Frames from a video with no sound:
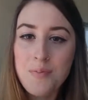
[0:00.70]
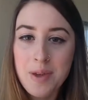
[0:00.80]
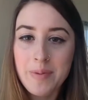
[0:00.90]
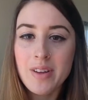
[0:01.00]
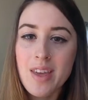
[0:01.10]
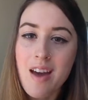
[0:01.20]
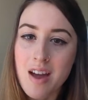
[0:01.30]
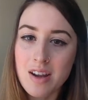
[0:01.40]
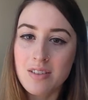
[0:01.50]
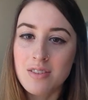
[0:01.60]
People are like
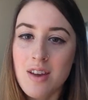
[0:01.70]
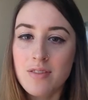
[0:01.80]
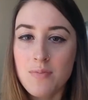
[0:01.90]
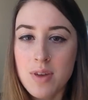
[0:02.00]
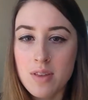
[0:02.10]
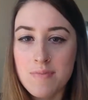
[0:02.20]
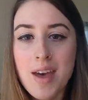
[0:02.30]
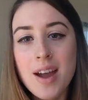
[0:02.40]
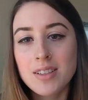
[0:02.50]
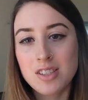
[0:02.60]
onions, you have to peel them
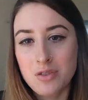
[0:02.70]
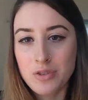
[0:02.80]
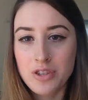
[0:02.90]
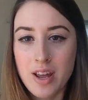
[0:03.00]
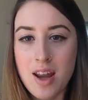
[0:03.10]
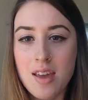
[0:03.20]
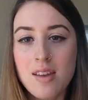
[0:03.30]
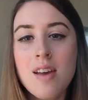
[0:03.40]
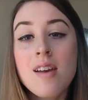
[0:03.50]
back to see what you're getting.